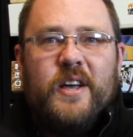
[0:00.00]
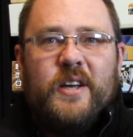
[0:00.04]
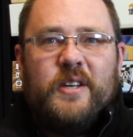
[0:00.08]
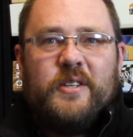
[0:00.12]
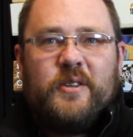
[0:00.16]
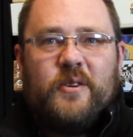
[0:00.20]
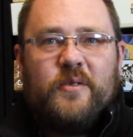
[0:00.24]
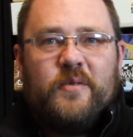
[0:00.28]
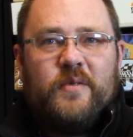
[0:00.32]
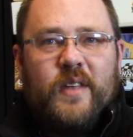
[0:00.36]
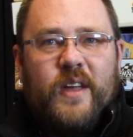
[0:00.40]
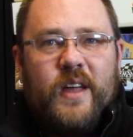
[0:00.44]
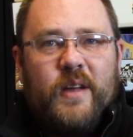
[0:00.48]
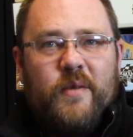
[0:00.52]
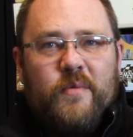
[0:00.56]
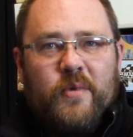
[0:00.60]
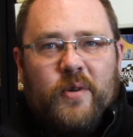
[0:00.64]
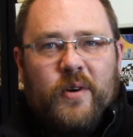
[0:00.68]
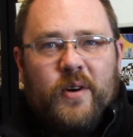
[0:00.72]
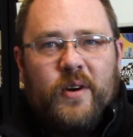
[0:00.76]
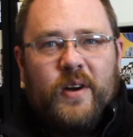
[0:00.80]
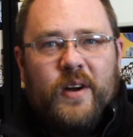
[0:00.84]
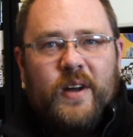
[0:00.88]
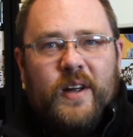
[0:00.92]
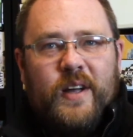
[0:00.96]
So they
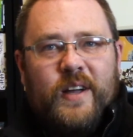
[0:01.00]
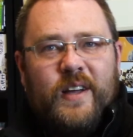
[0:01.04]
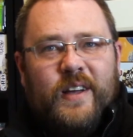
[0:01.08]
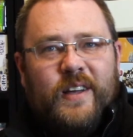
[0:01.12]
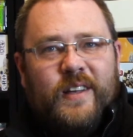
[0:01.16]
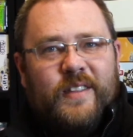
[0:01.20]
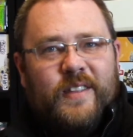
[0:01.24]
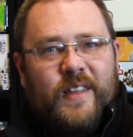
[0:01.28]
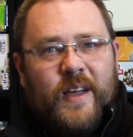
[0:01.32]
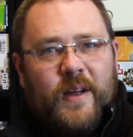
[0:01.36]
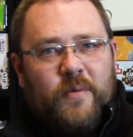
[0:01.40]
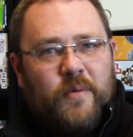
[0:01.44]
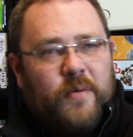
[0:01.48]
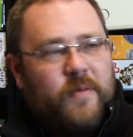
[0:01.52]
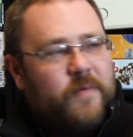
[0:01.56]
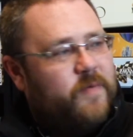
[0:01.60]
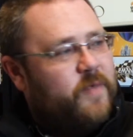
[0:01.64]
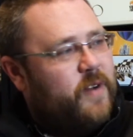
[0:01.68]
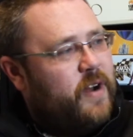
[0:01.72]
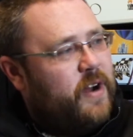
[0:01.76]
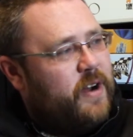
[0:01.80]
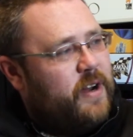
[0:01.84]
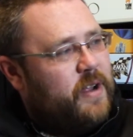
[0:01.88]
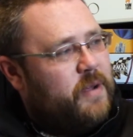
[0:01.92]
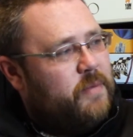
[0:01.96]
were
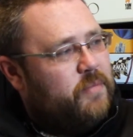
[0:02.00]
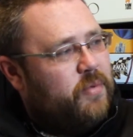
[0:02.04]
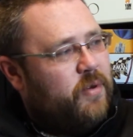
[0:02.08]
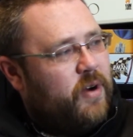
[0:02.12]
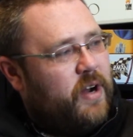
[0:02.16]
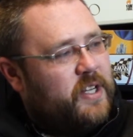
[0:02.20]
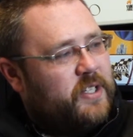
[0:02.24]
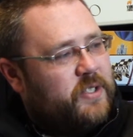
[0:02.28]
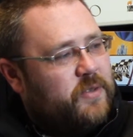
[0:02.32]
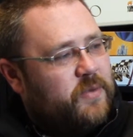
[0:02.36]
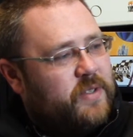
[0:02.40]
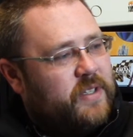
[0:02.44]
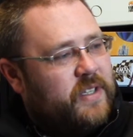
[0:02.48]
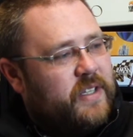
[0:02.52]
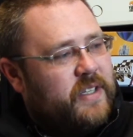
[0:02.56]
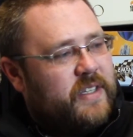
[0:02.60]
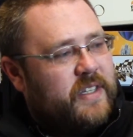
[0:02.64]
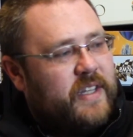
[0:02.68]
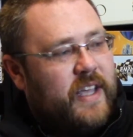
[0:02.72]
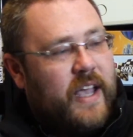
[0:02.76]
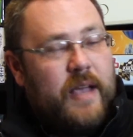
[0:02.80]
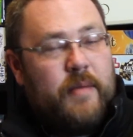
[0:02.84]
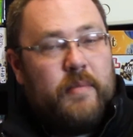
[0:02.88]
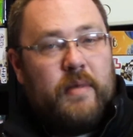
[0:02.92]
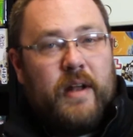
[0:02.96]
very impressed with this
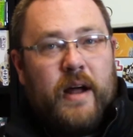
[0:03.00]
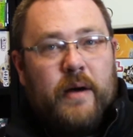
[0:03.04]
game,